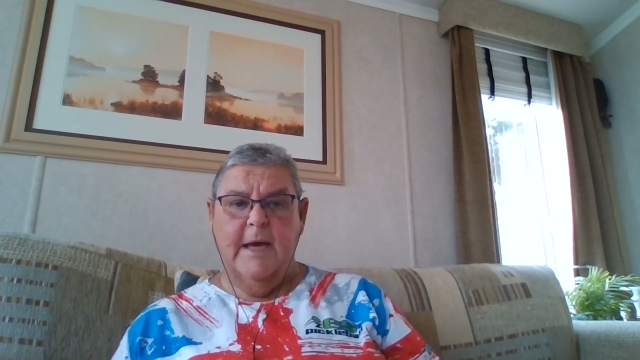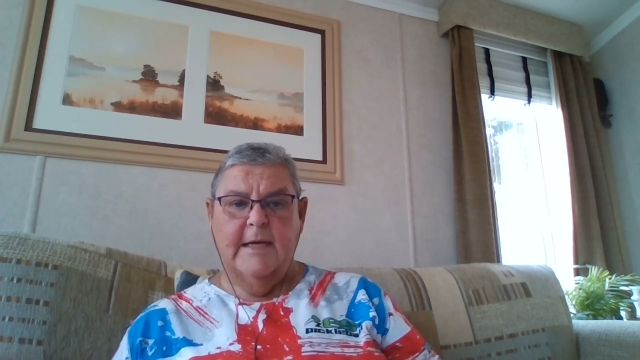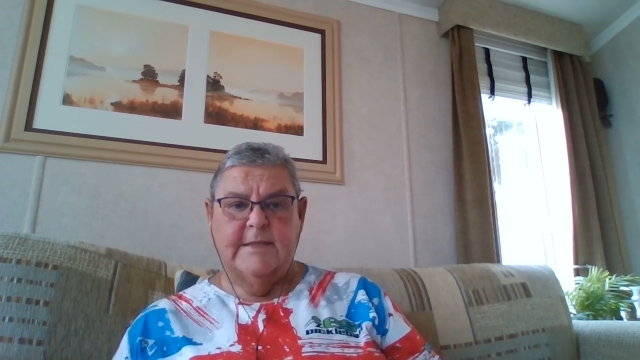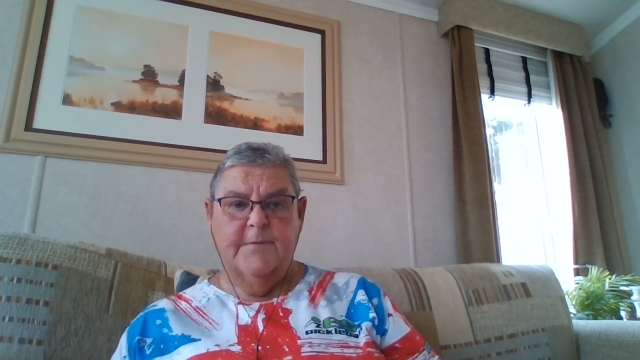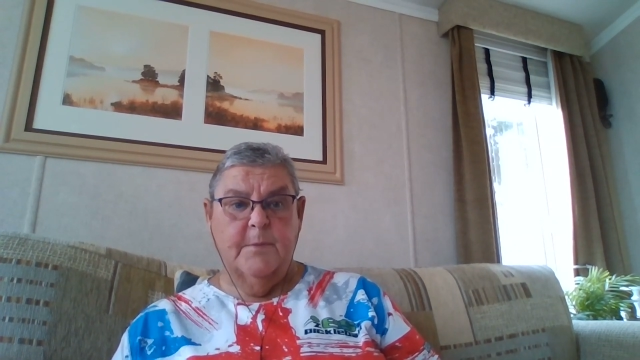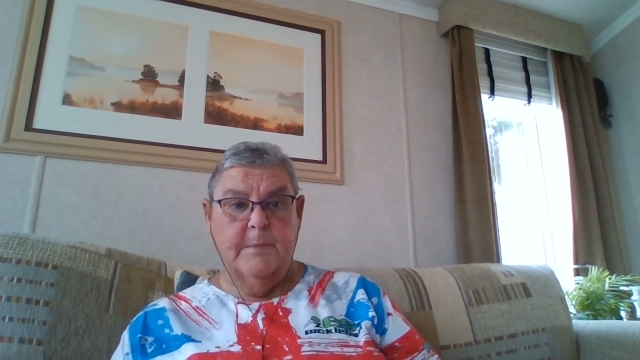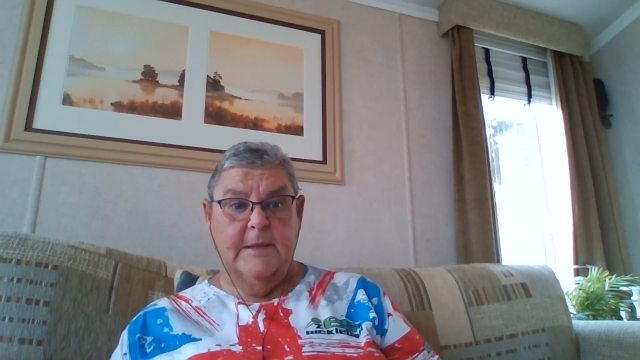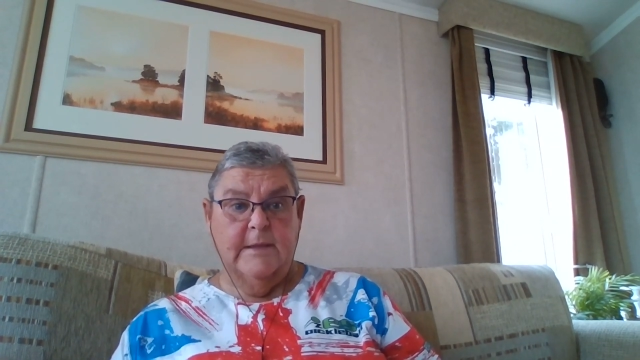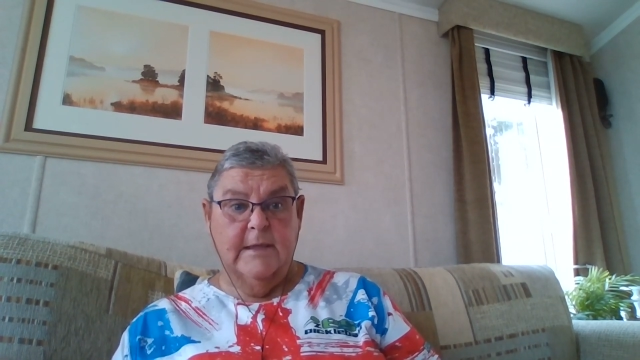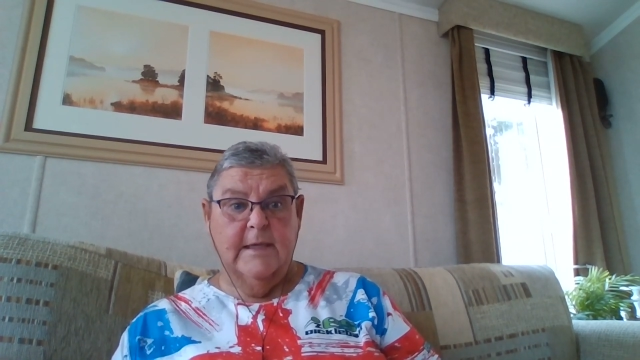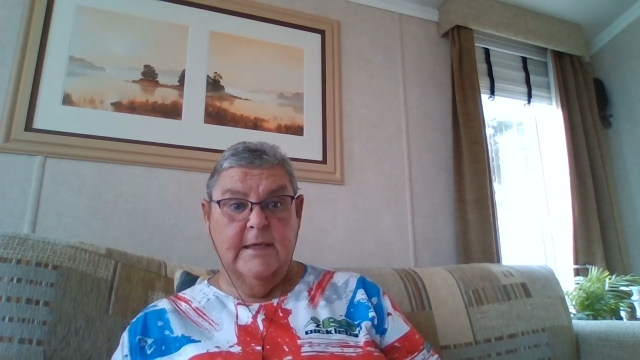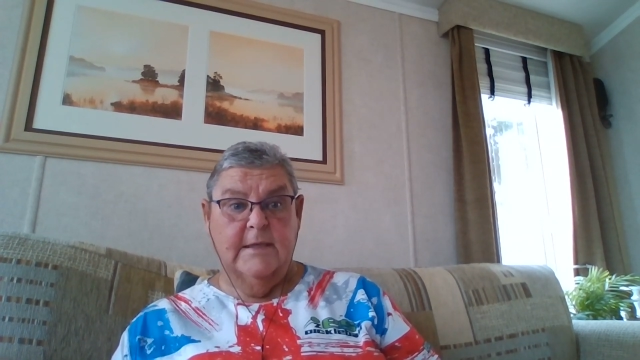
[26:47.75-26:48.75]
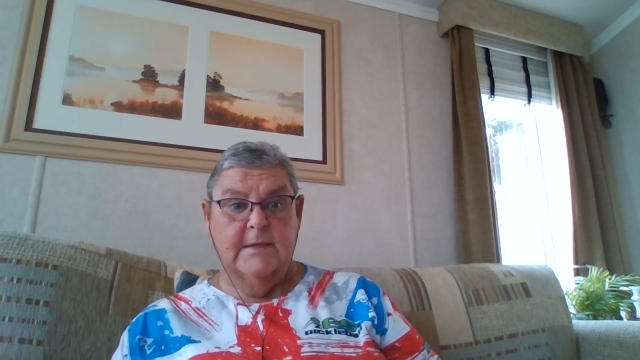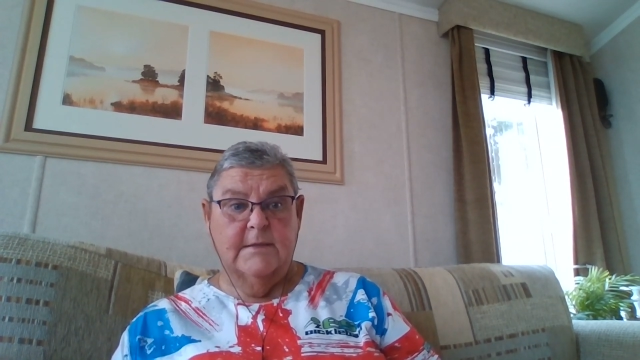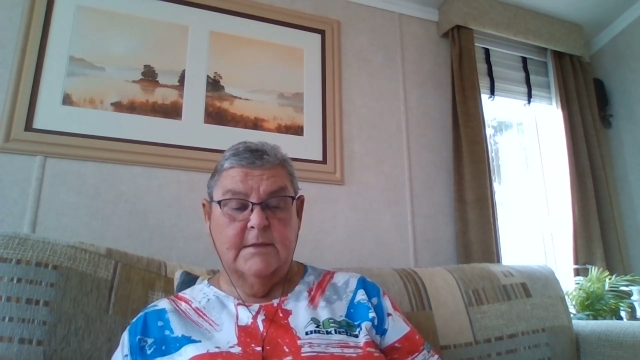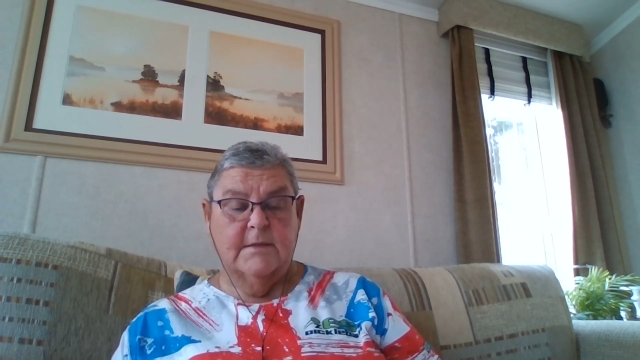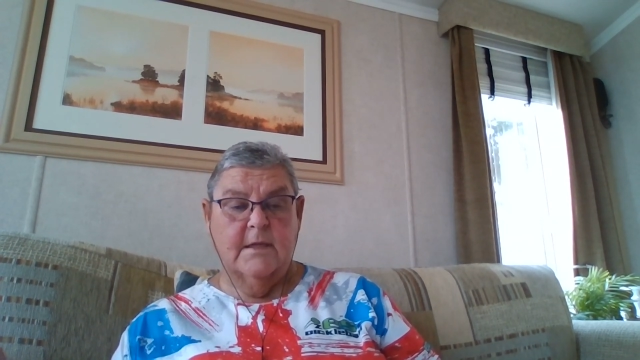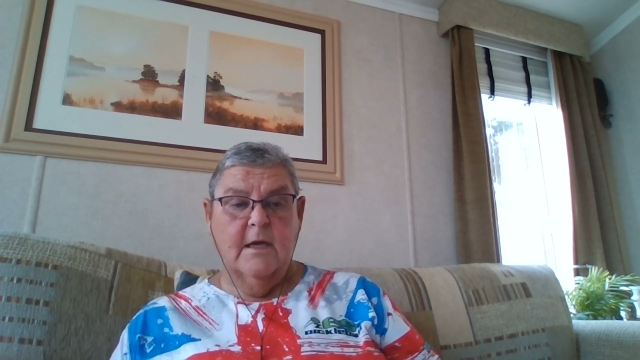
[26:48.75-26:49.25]
like they might have at Milton
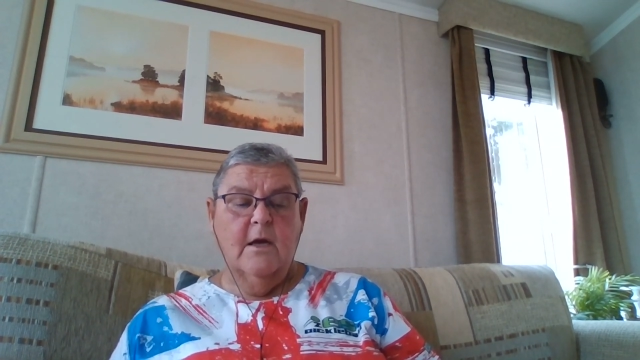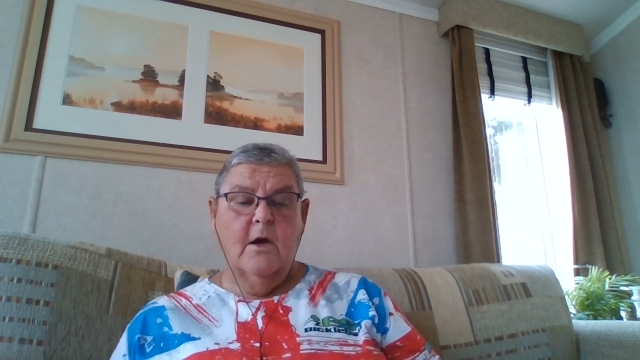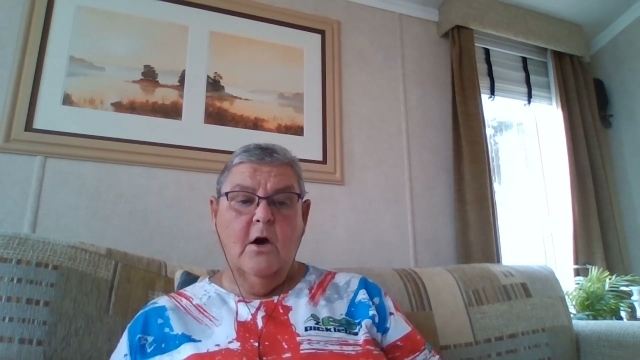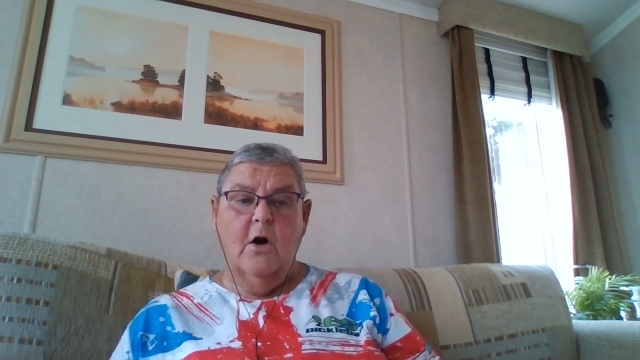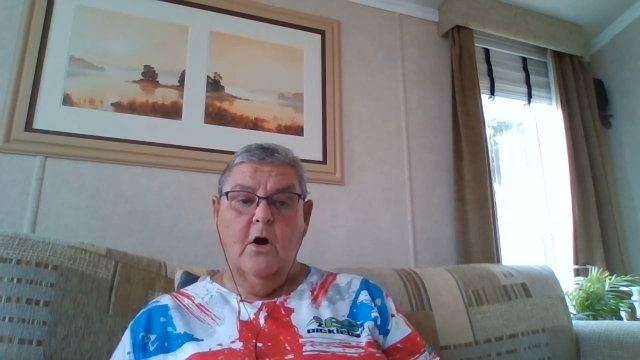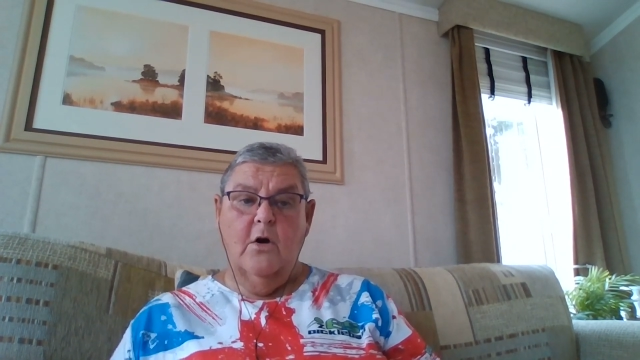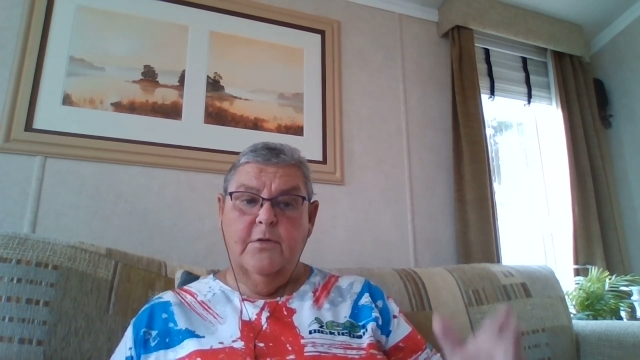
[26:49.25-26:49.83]
Keynes,